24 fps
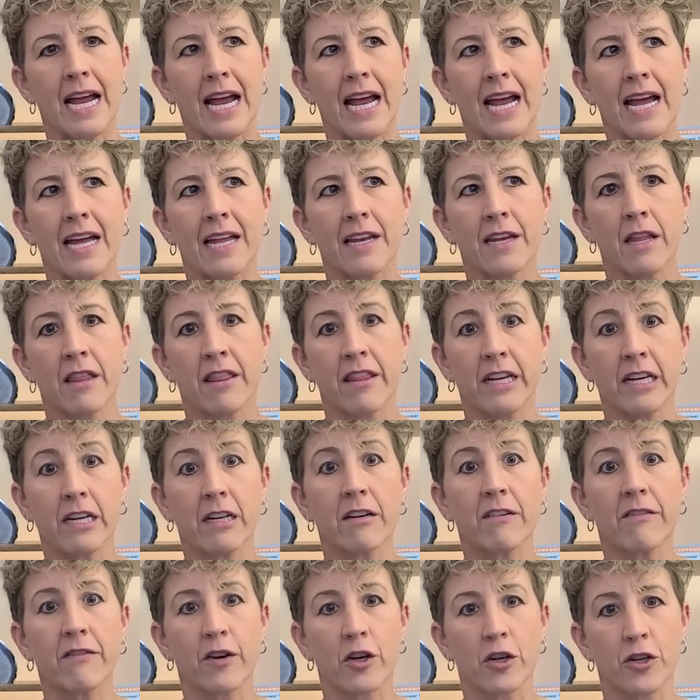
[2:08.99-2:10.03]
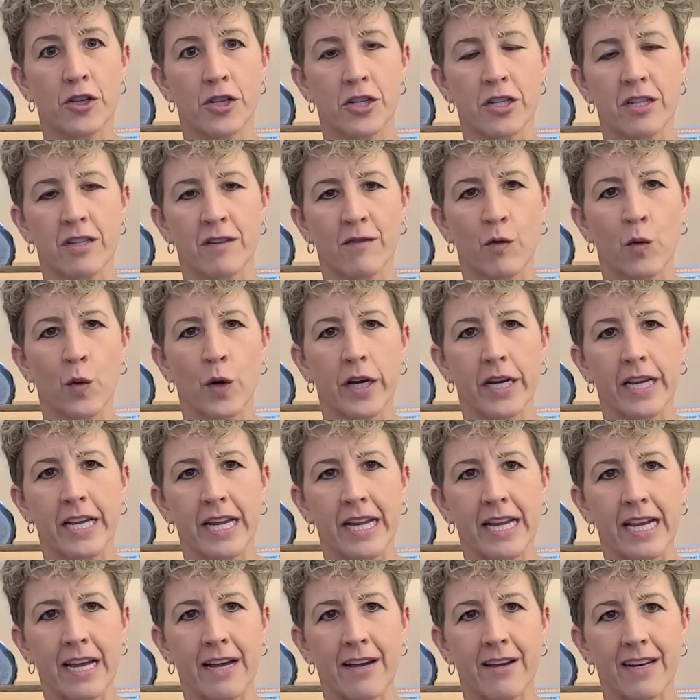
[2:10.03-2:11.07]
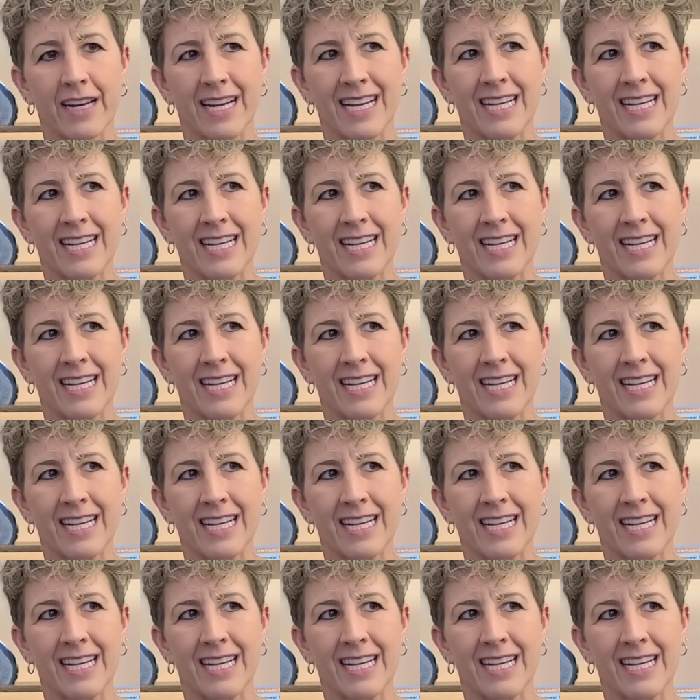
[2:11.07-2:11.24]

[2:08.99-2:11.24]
And their version of working out